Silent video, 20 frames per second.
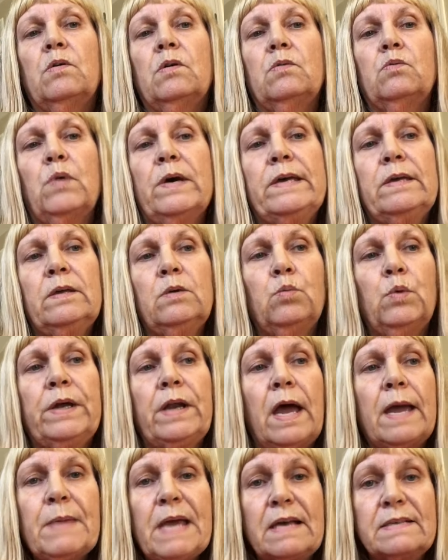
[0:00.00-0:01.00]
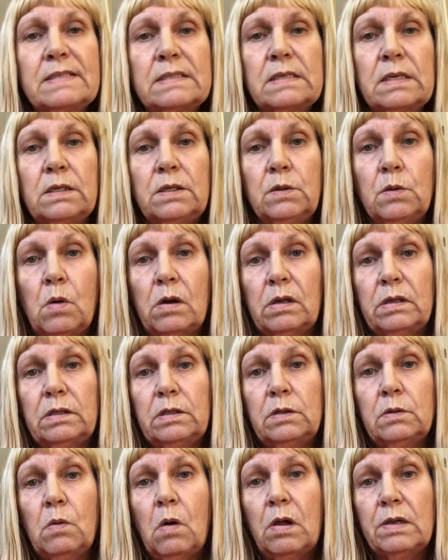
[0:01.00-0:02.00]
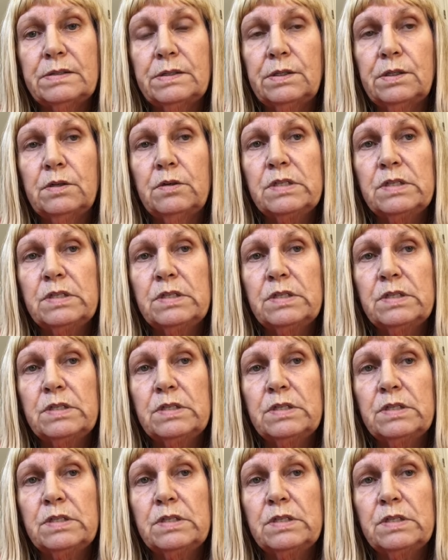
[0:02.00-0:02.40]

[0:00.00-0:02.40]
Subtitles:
What I'm asking you all to do,